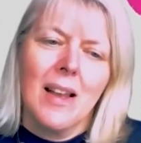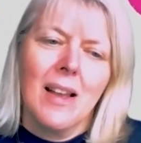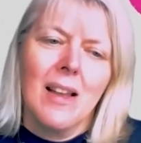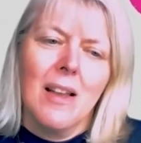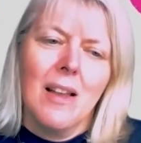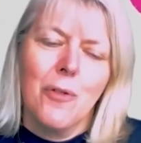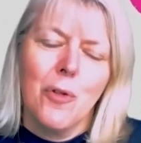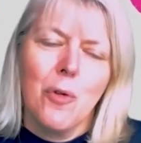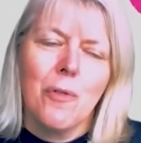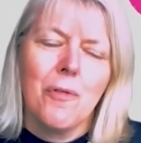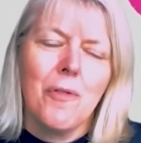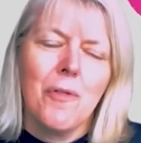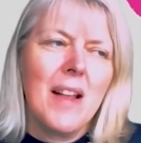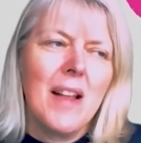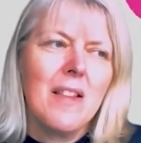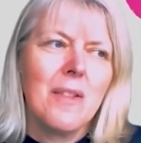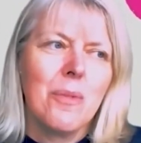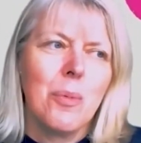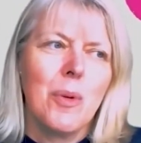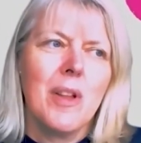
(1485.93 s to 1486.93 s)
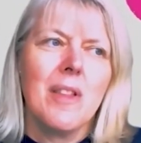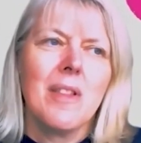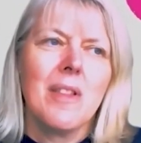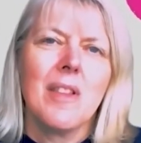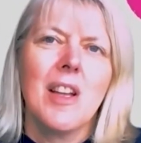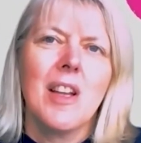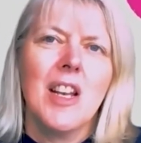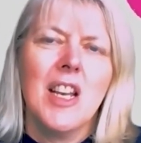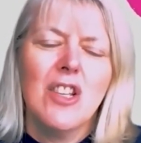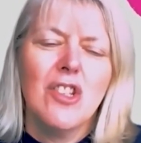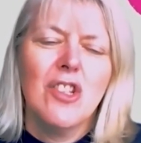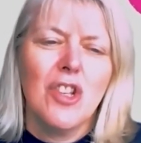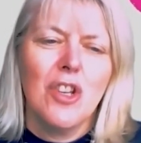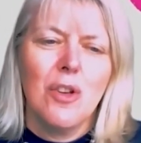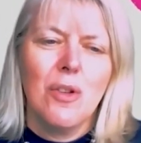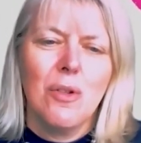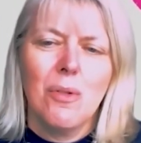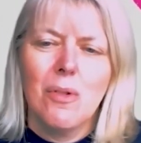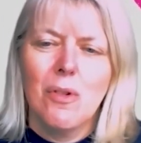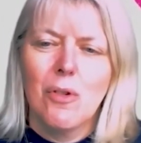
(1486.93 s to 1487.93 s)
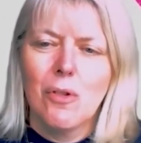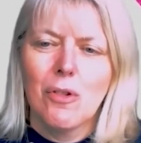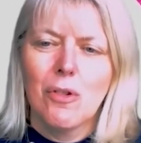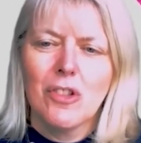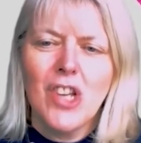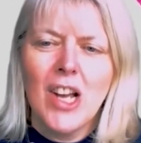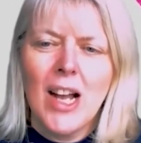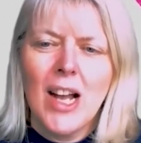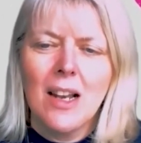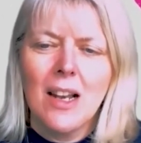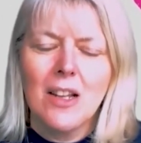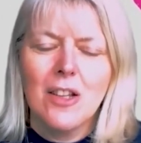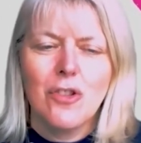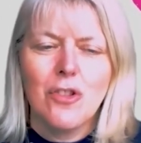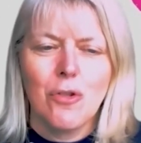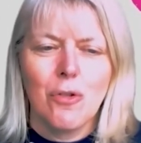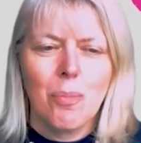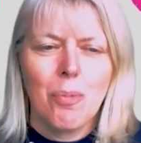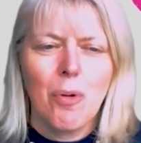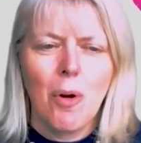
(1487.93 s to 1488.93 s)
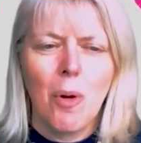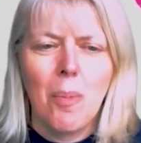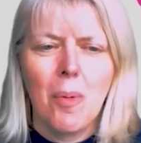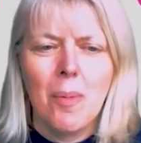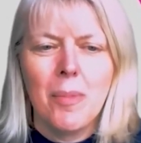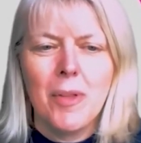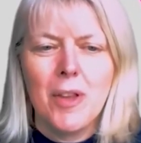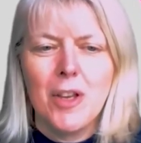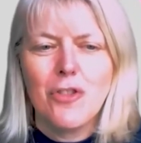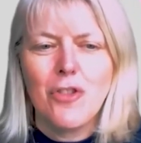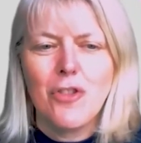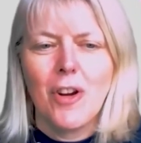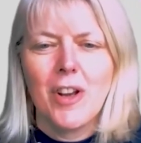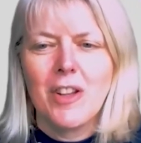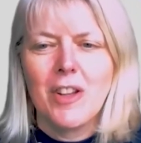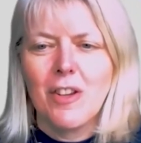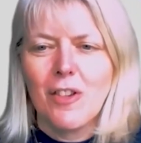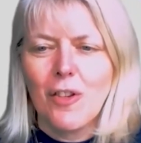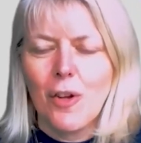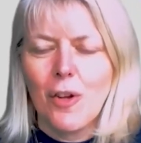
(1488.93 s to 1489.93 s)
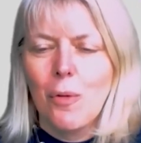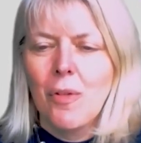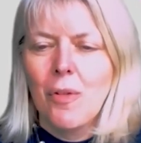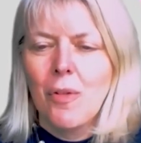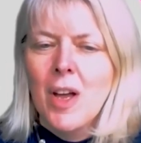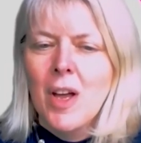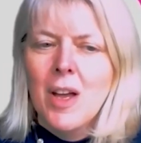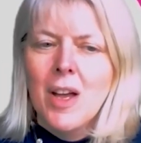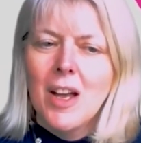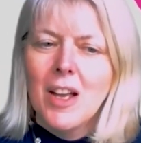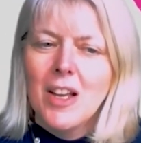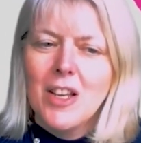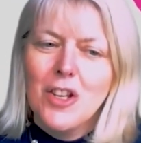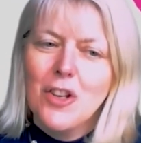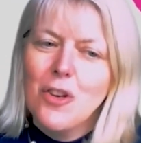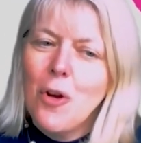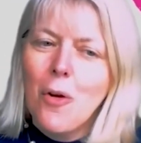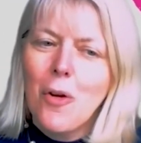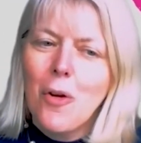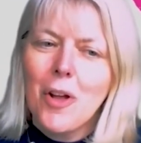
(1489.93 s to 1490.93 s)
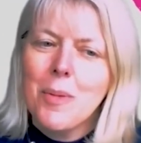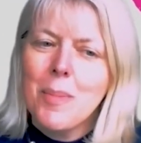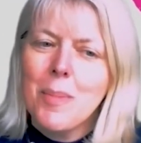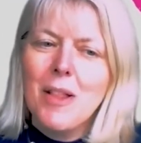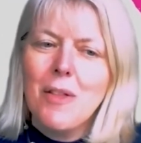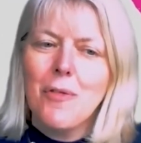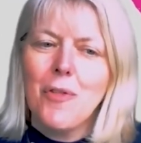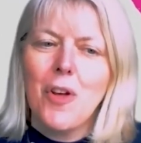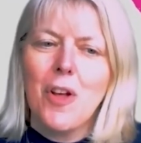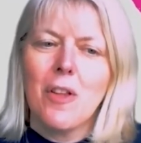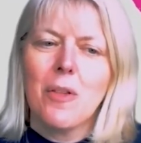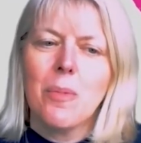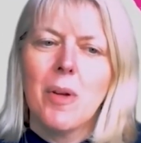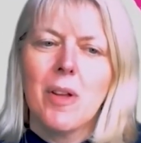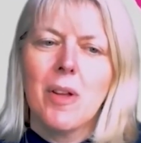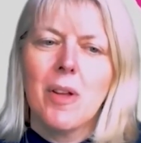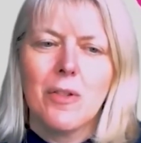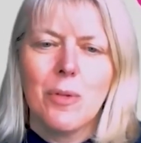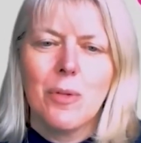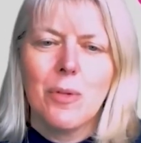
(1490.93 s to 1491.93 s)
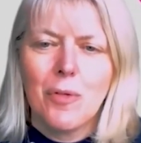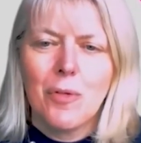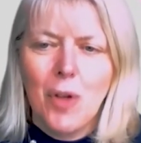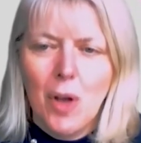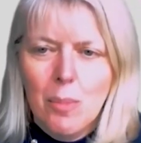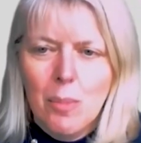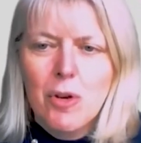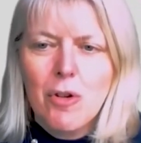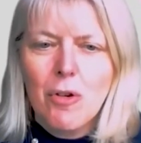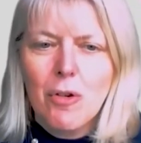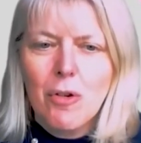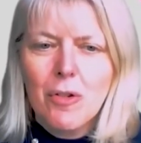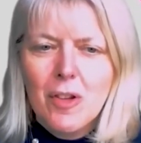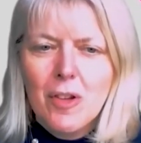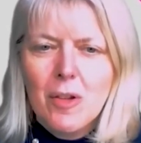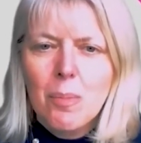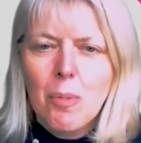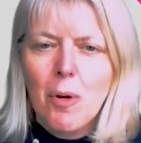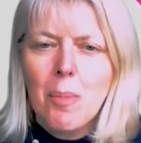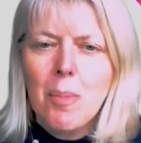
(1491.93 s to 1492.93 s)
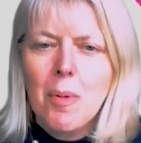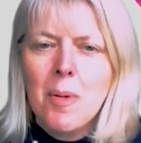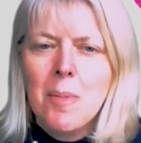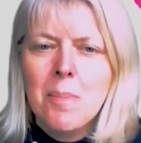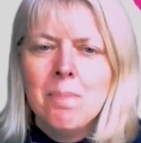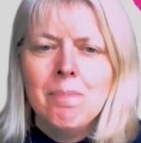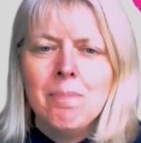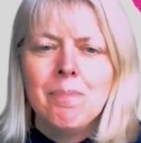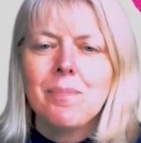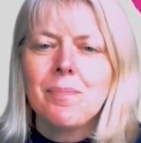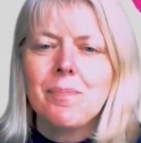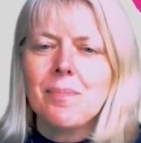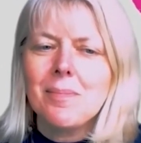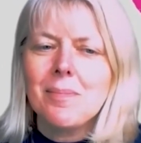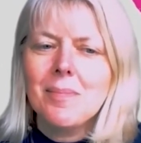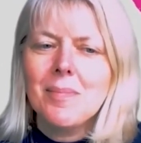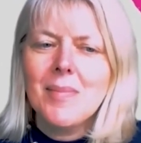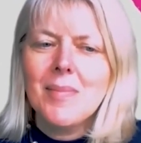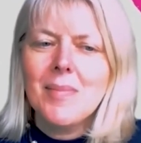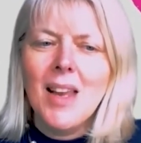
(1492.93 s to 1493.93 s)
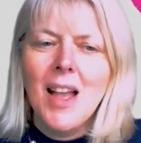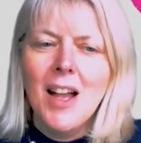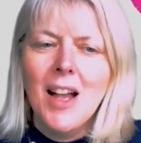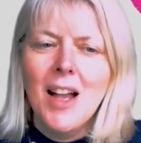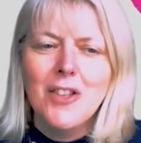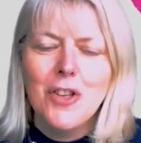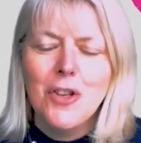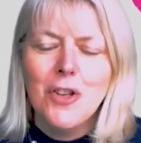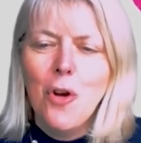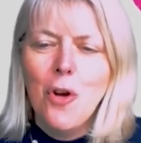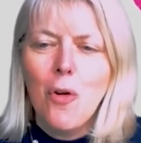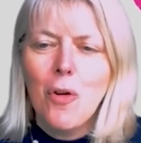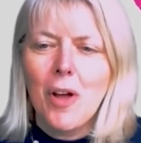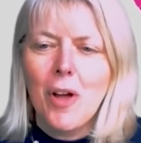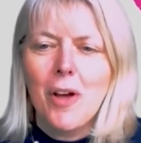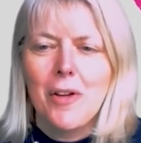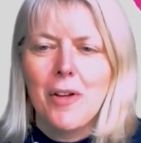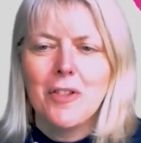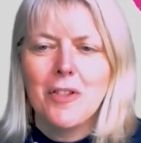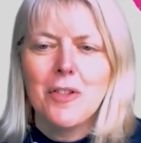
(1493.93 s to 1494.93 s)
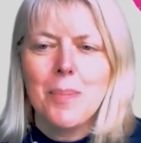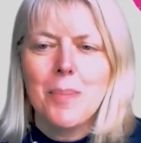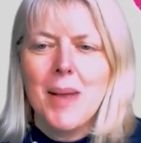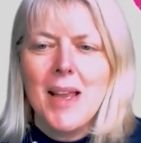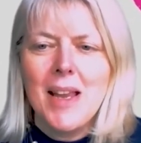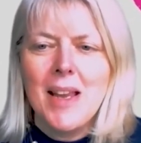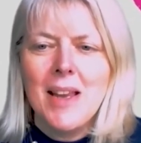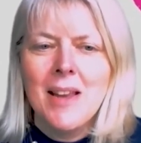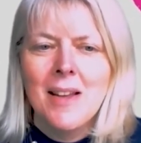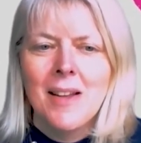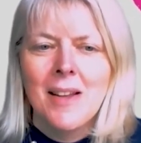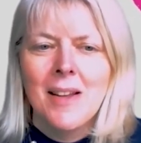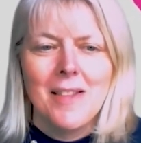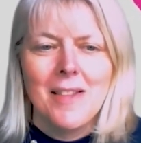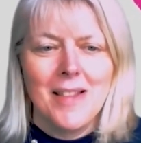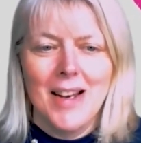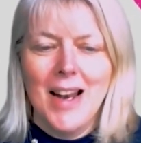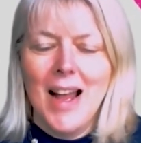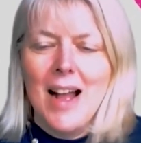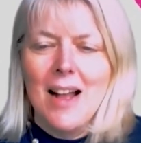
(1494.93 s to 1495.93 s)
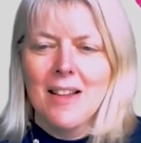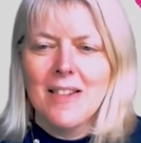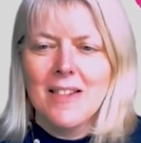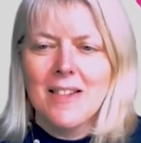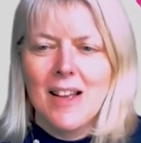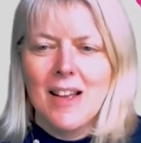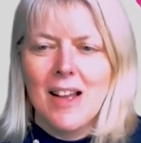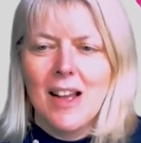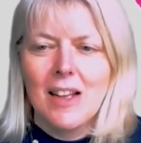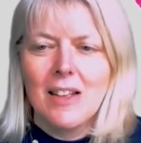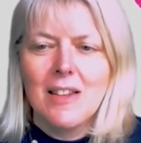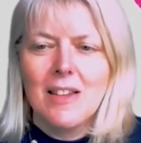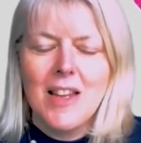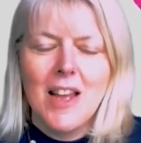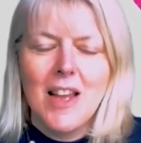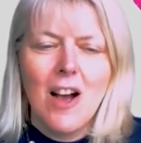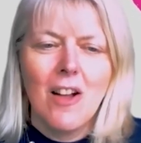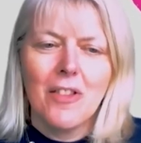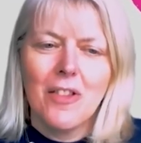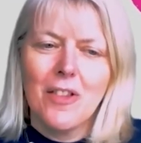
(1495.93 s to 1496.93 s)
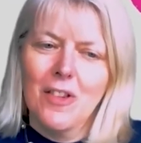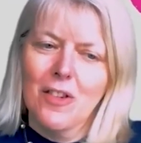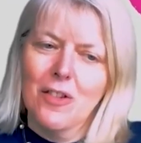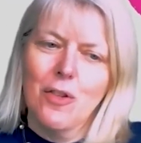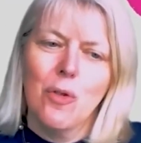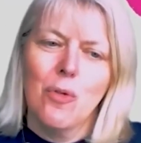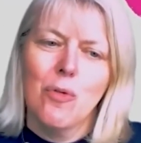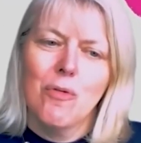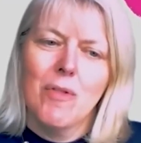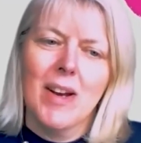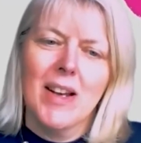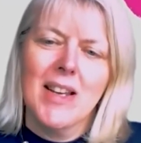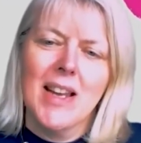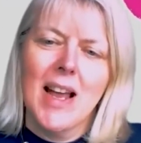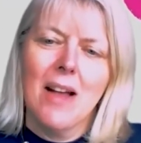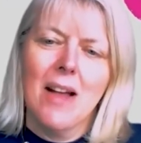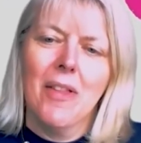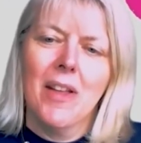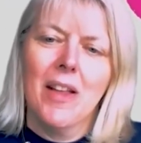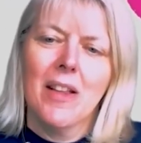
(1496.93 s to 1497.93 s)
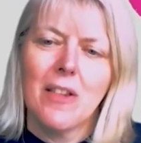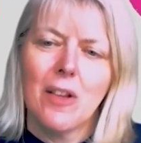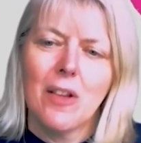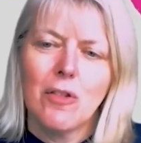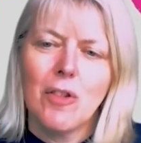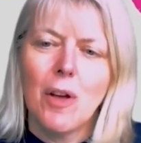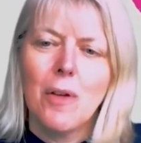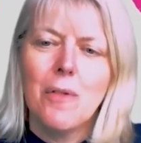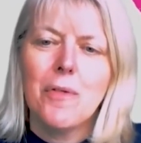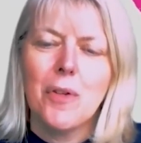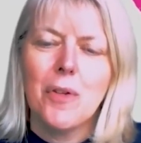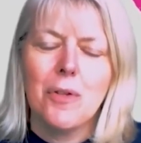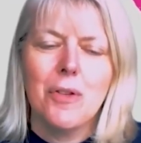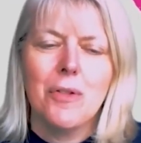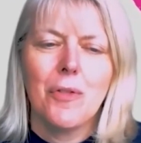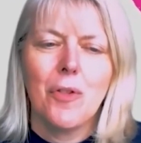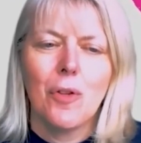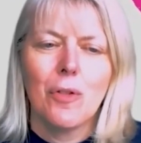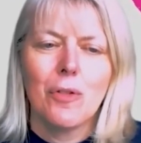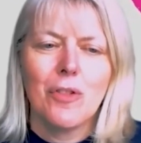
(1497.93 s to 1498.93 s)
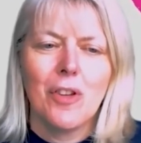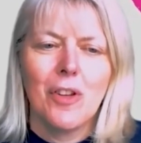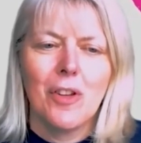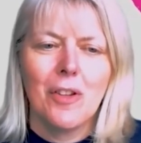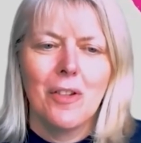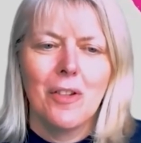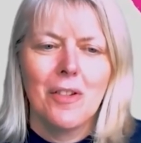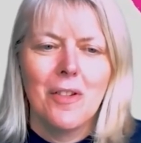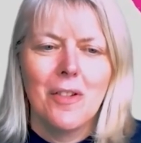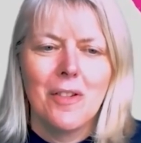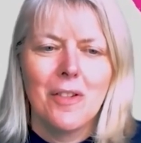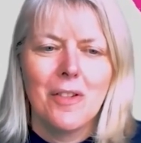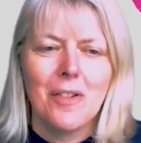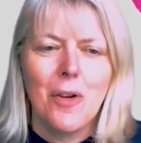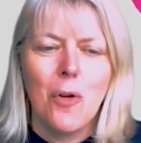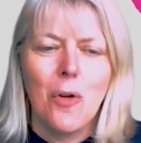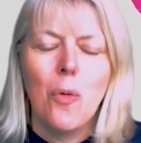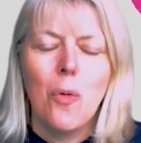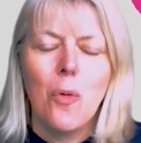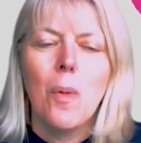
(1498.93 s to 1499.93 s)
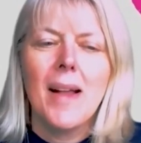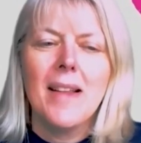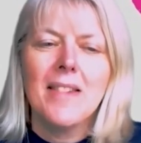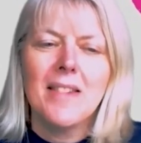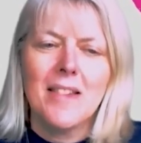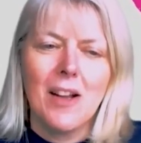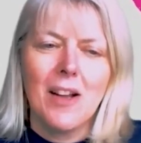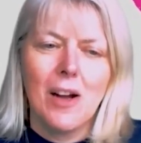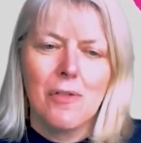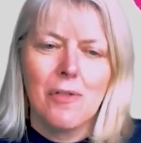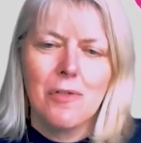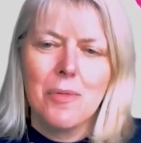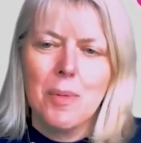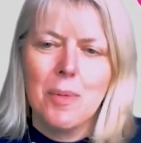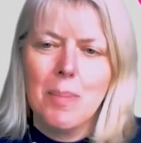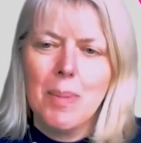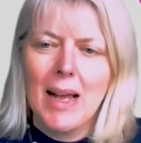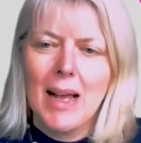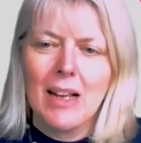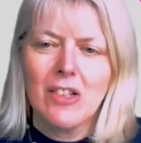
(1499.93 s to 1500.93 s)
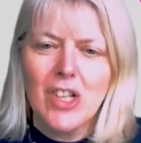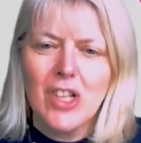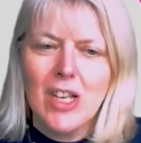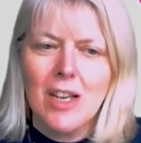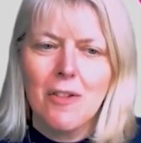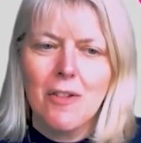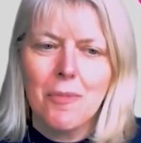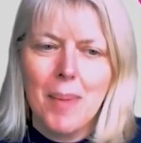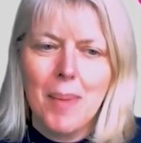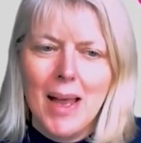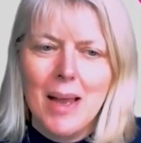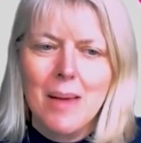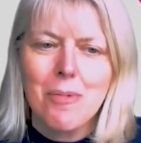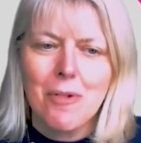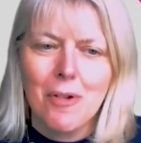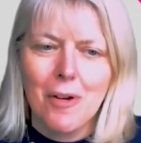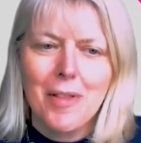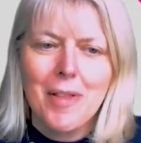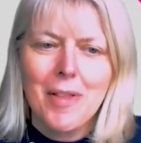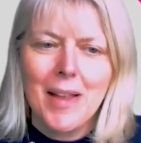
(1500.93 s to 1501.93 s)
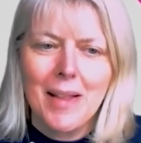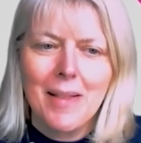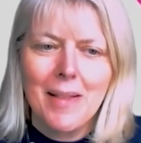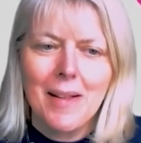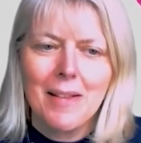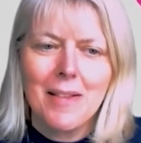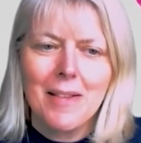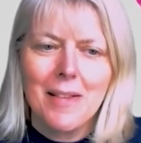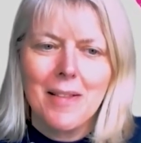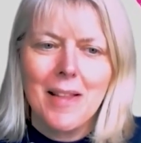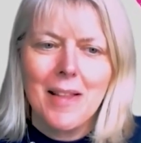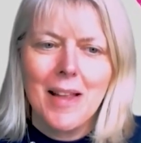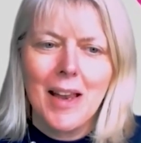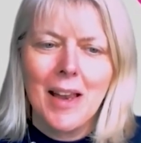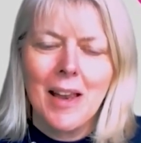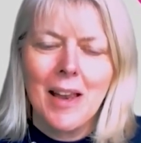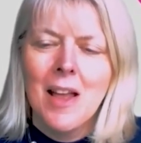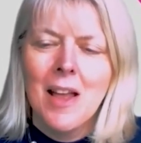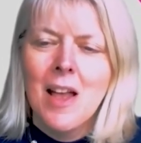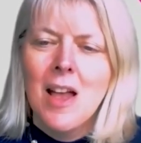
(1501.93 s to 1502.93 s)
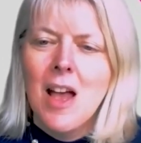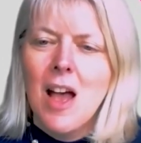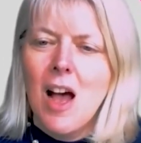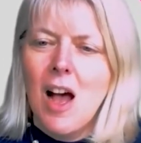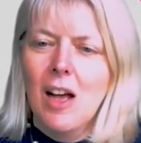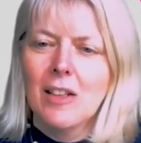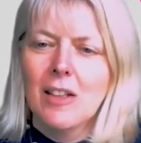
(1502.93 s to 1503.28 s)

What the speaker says: faced with an issue or a challenge or a problem that you're trying to solve, you're not going to be the first person to have come across this problem, and you're not going to be the last, and the answers are already out there. So don't feel you've got to always start from a blank sheet of paper. I think that's the thing. And